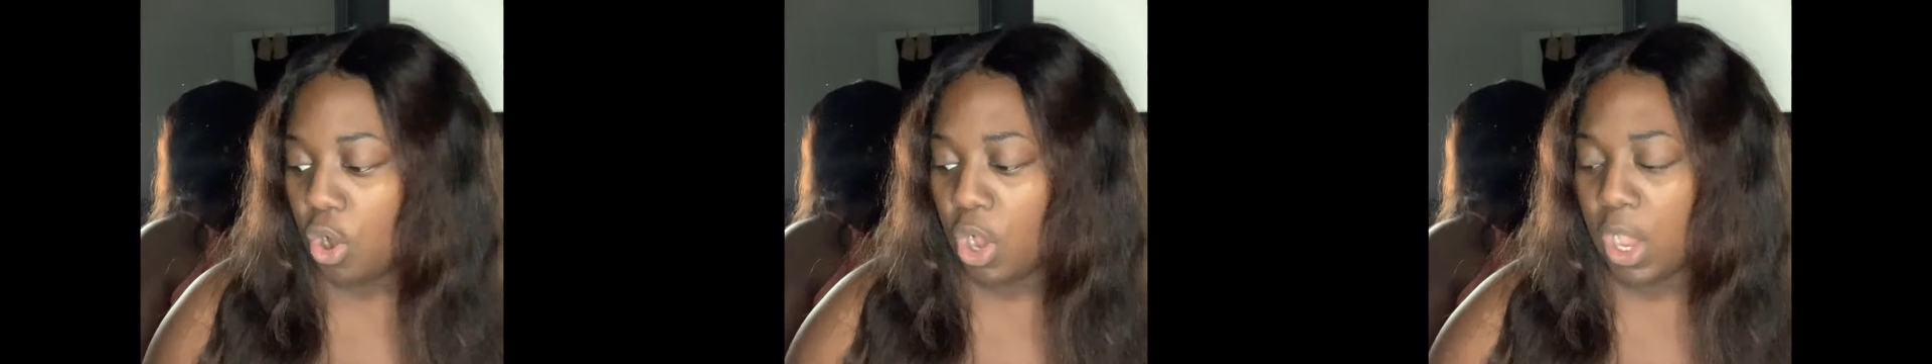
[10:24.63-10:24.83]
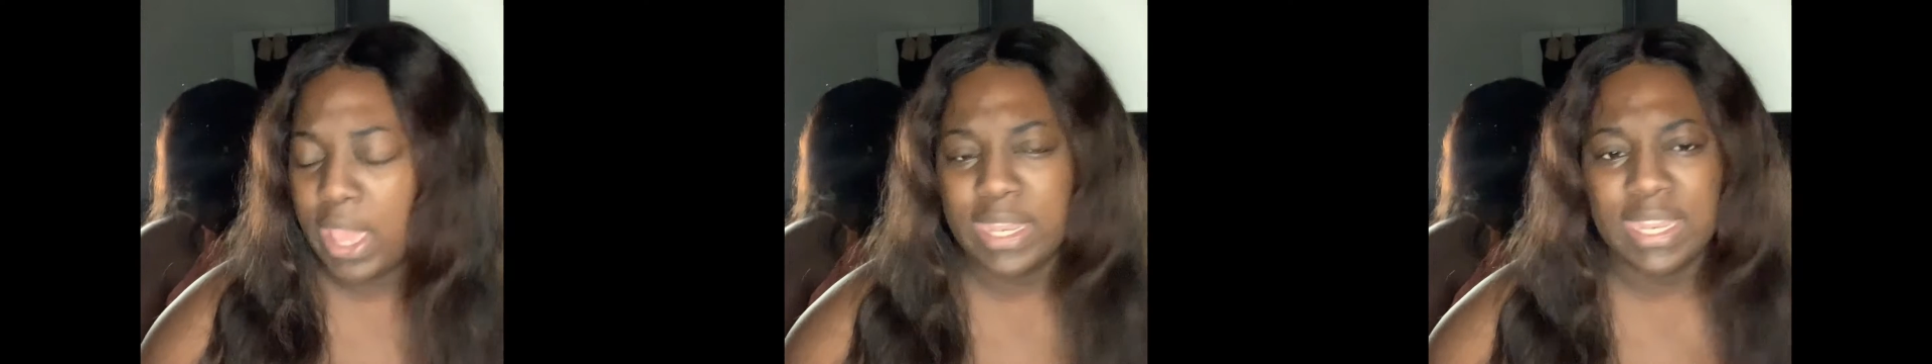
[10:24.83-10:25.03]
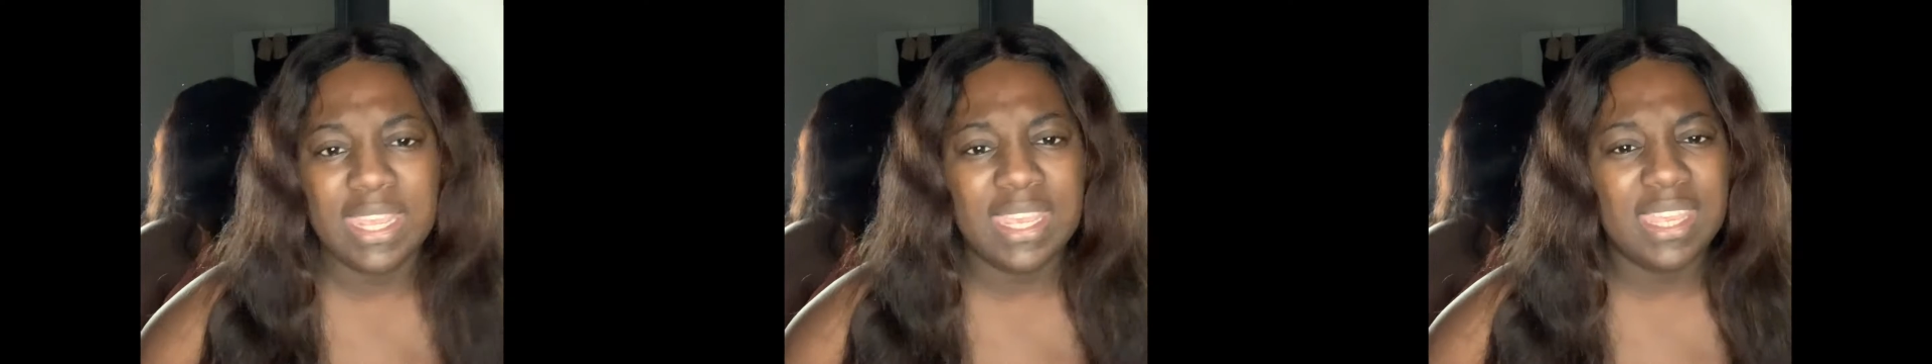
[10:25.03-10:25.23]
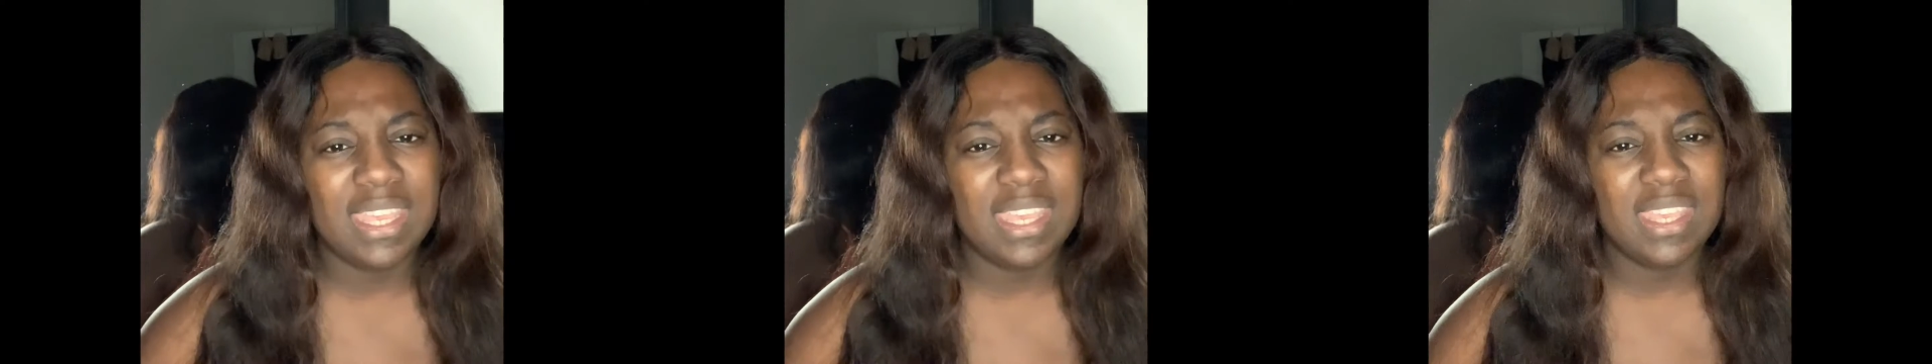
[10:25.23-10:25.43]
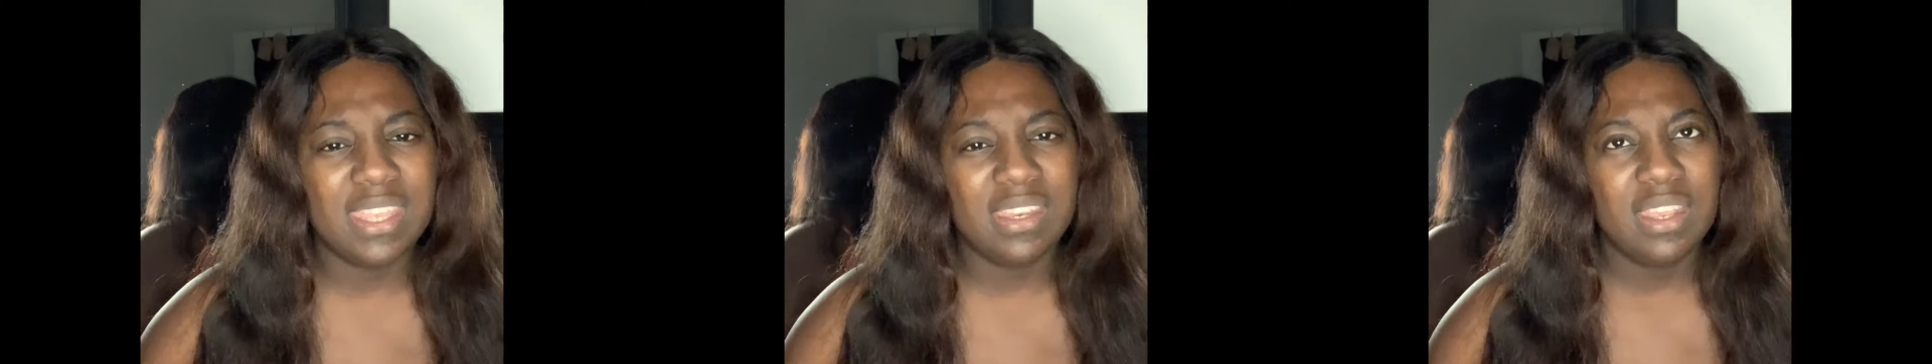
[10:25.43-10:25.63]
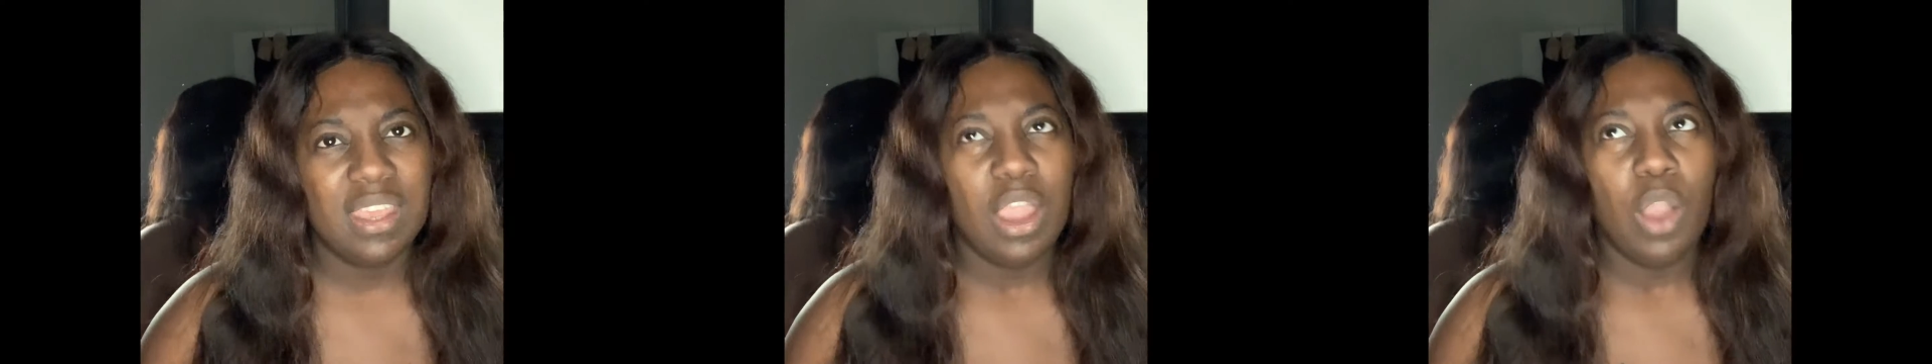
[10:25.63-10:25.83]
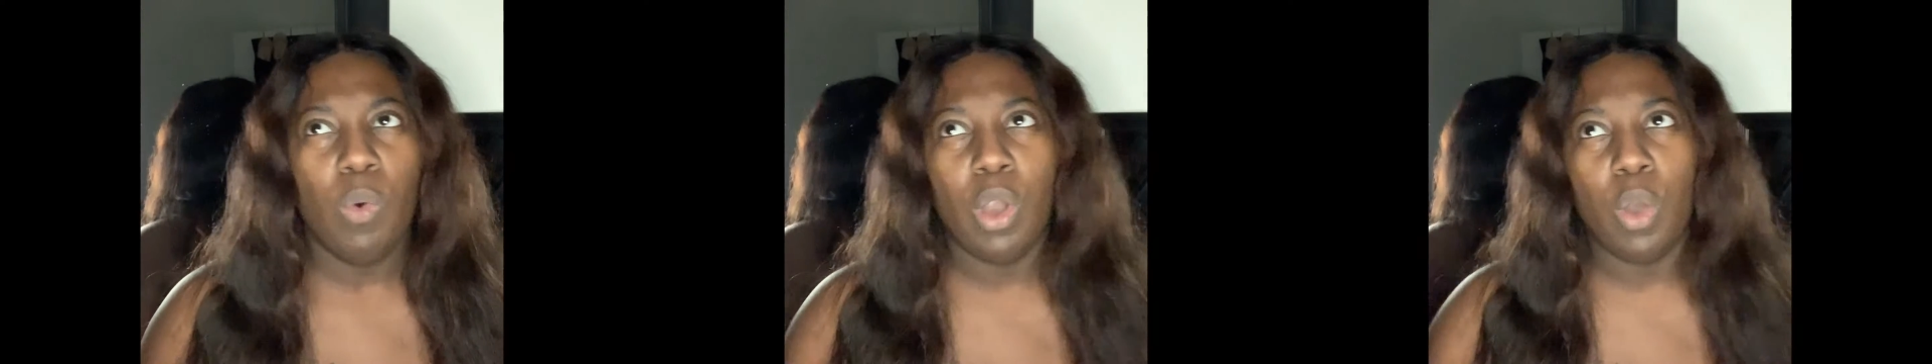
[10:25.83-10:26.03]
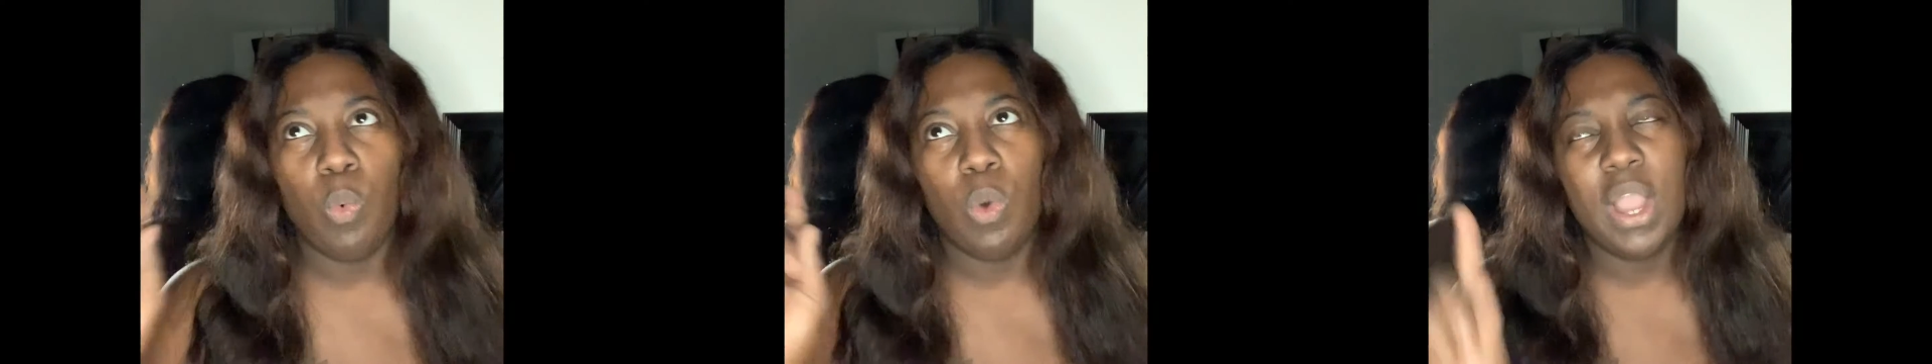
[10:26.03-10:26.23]
And then,
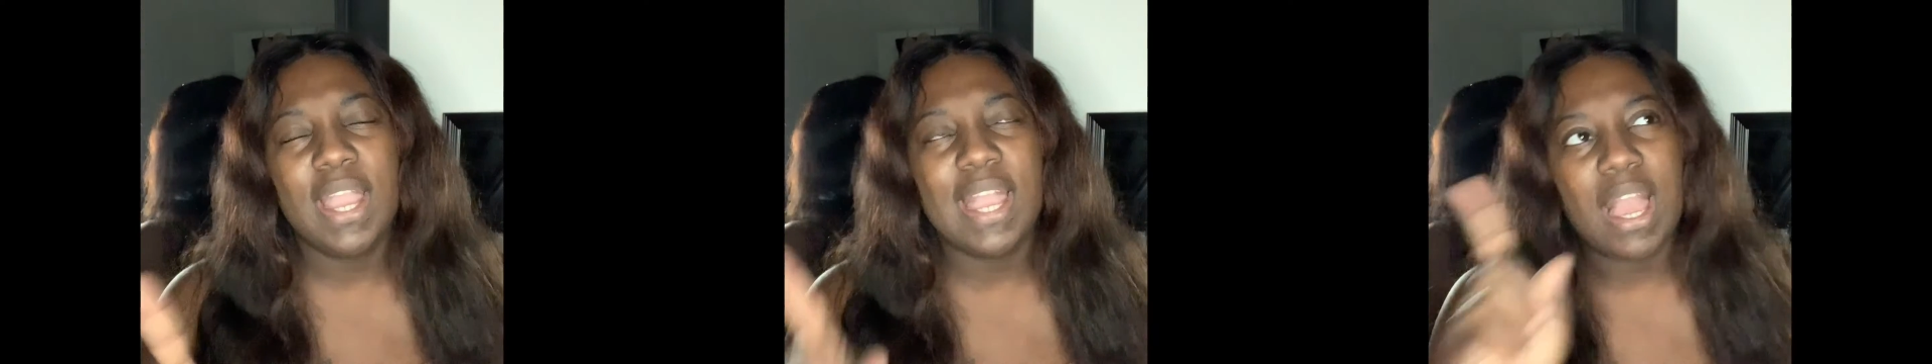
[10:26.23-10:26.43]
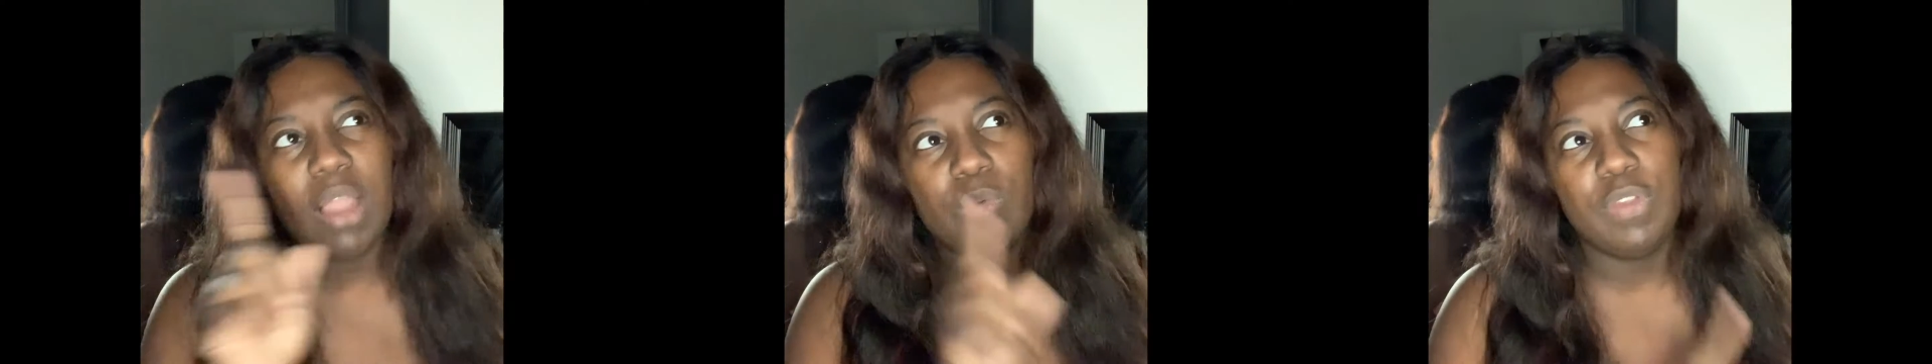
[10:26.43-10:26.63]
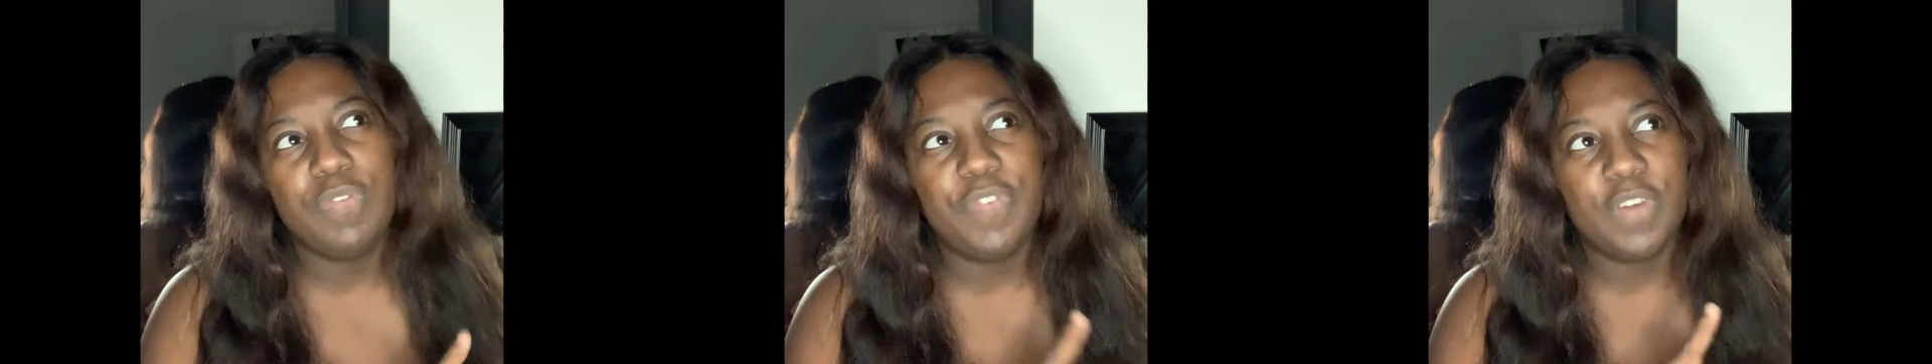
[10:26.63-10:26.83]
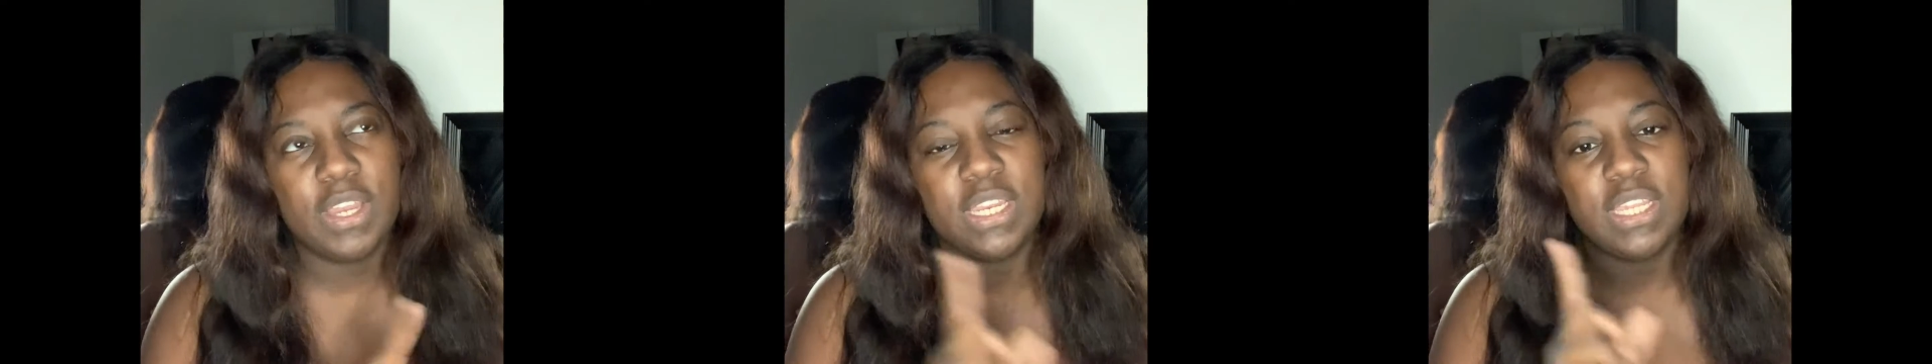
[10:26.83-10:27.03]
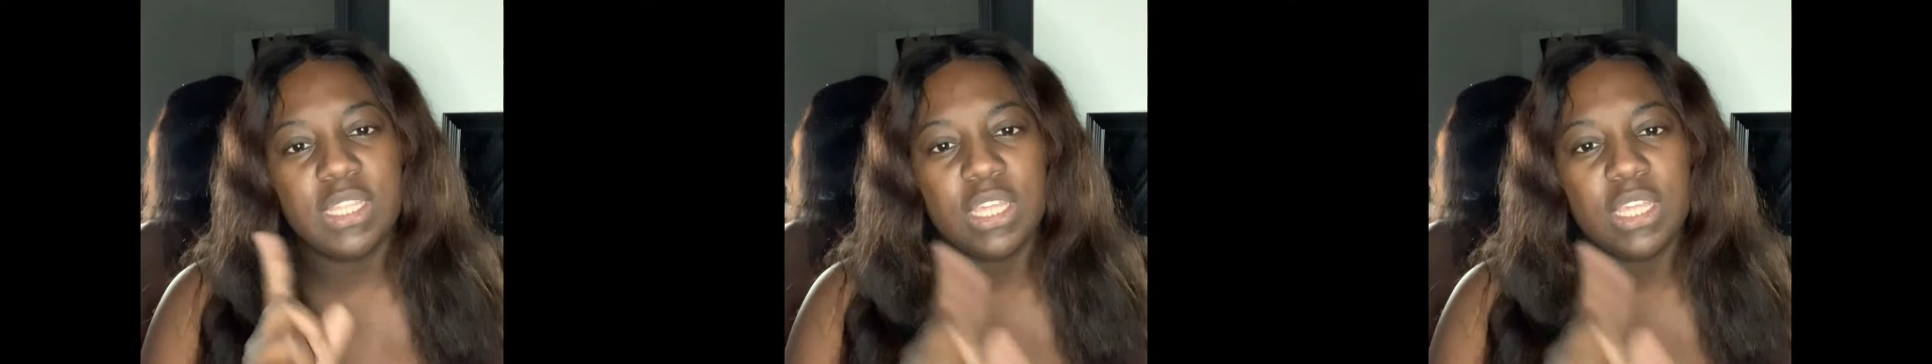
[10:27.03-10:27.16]
well, one got refunded.